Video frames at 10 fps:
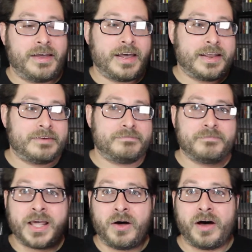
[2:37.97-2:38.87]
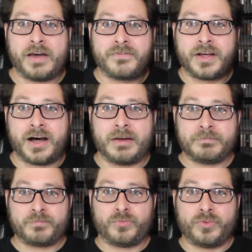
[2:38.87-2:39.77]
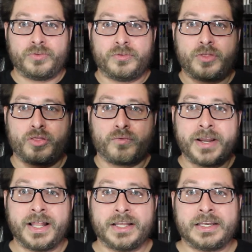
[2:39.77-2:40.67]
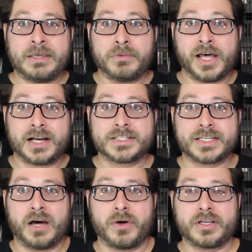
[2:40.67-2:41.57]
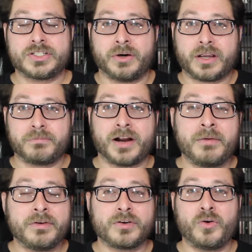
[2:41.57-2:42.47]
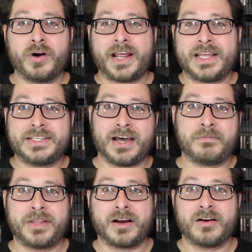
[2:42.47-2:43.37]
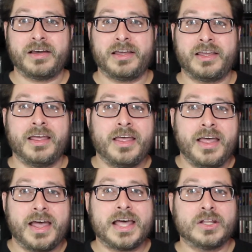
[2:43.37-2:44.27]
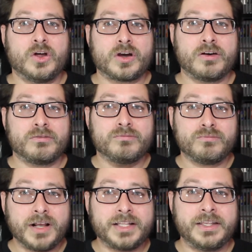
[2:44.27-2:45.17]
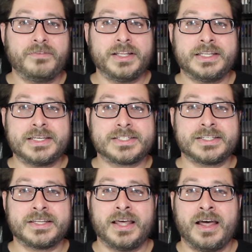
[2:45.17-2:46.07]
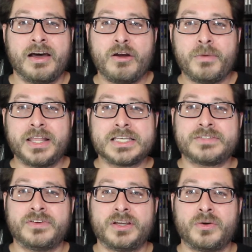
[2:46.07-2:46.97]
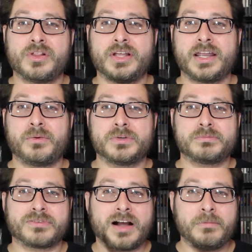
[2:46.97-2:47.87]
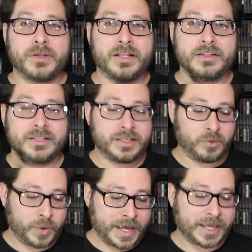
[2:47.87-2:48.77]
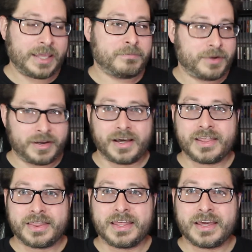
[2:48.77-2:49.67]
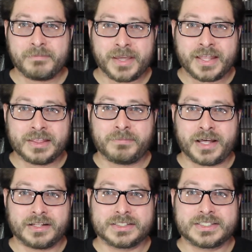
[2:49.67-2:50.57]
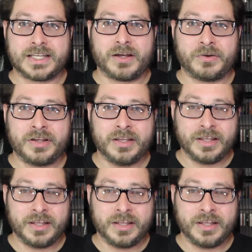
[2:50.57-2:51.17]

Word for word: and now I've got three L E D blocks going, so I could probably record anytime, day or night, and look relatively decent. I know my last video the lighting was probably a little wacky, but I think I'm getting the balance down